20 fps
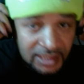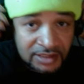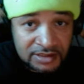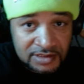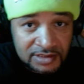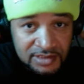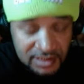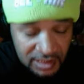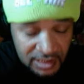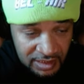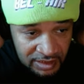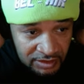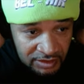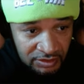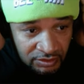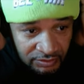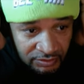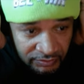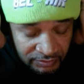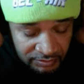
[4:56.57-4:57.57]
understand
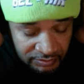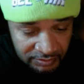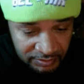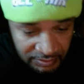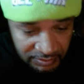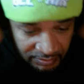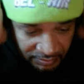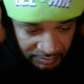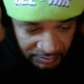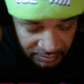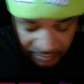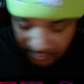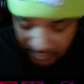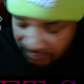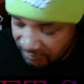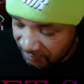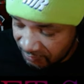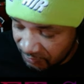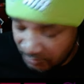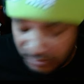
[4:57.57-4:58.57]
though.
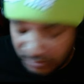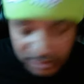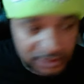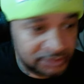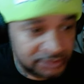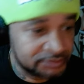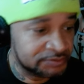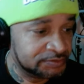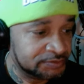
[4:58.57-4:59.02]
For real.